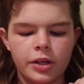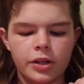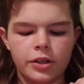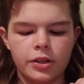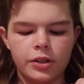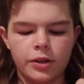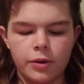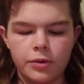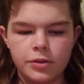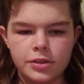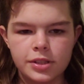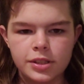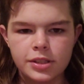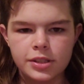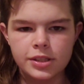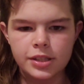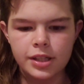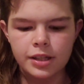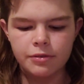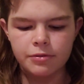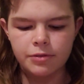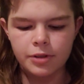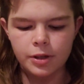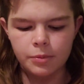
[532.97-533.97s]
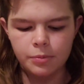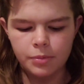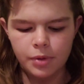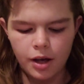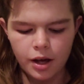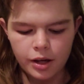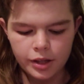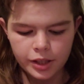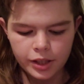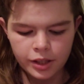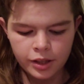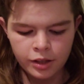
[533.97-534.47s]
goes inside front
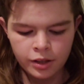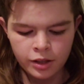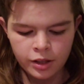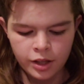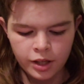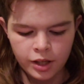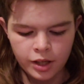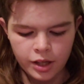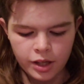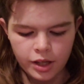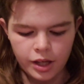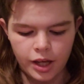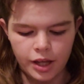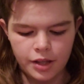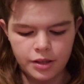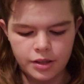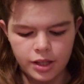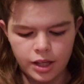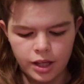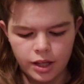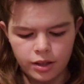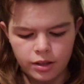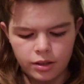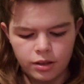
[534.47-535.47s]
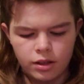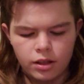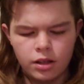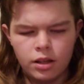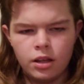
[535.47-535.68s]
pocket, and then